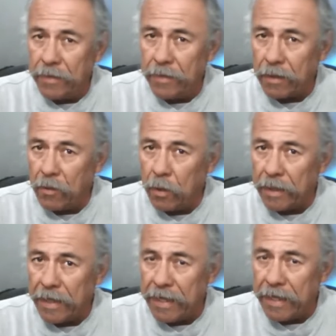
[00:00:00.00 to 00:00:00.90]
a quick
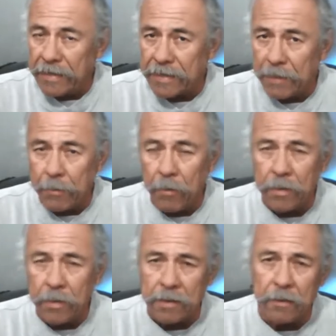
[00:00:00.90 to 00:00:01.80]
heads up on
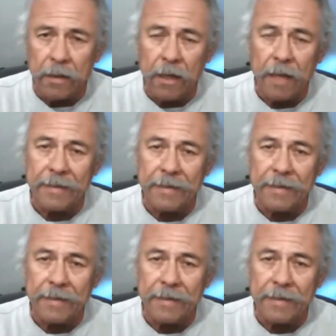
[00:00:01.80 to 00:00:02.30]
what's going on